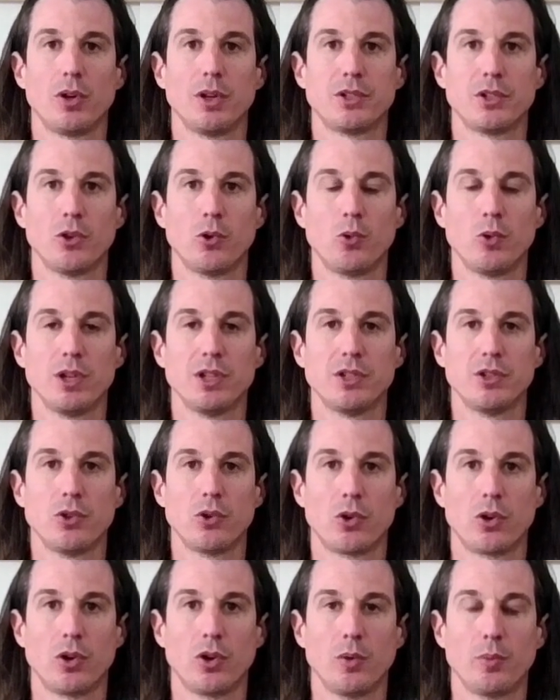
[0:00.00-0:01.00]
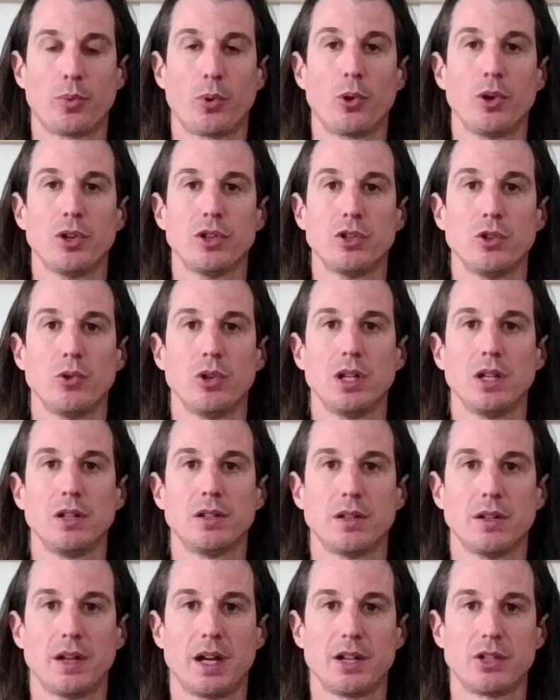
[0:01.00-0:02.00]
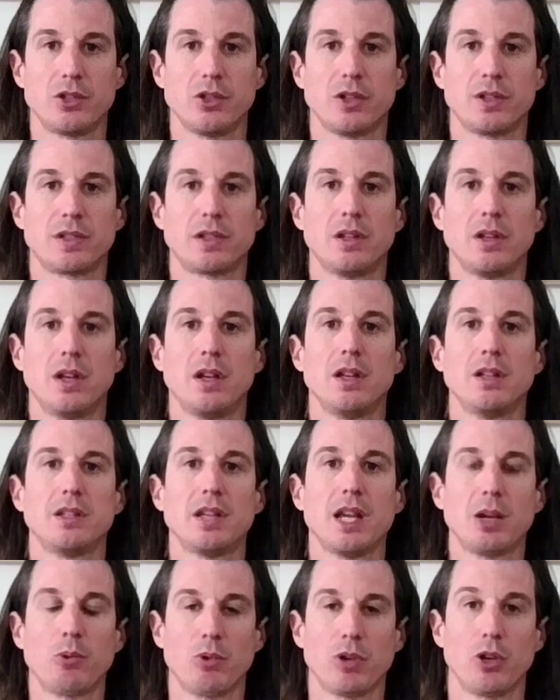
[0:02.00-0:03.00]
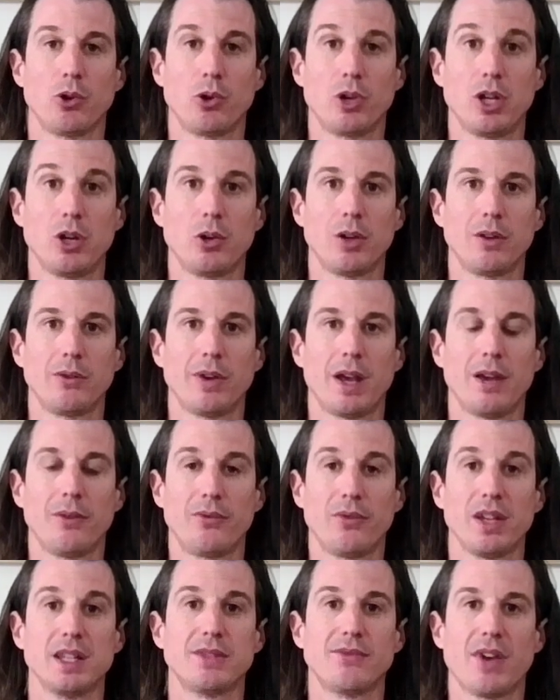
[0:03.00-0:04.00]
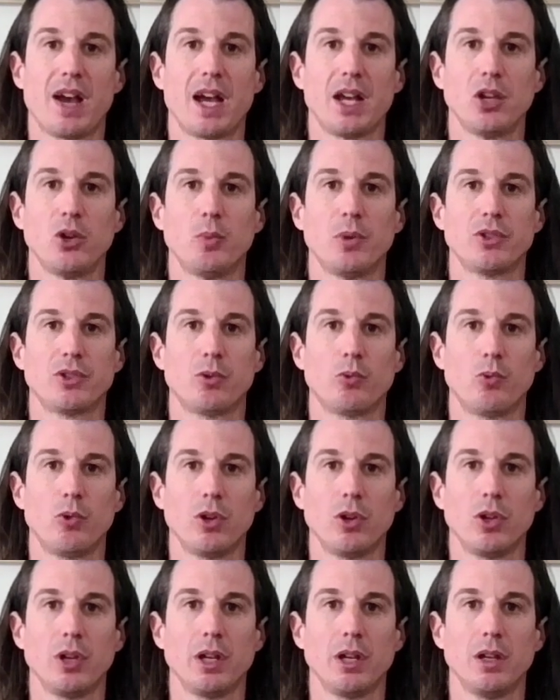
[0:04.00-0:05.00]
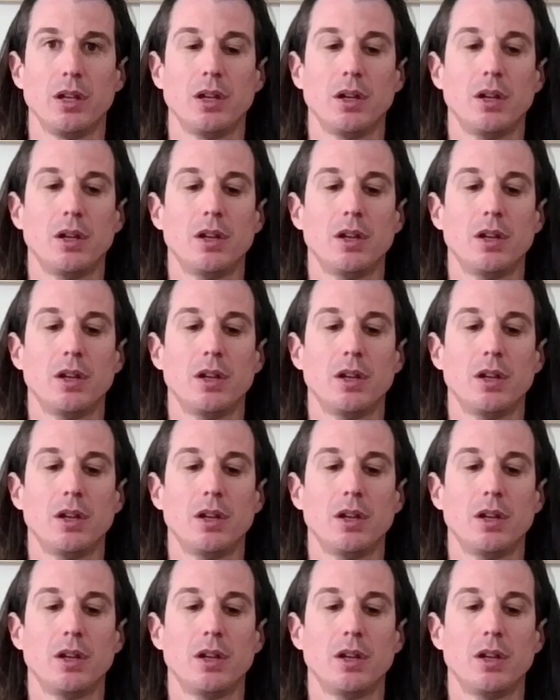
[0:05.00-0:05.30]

it's always your important duty to not just take what you're hearing at face value, but to really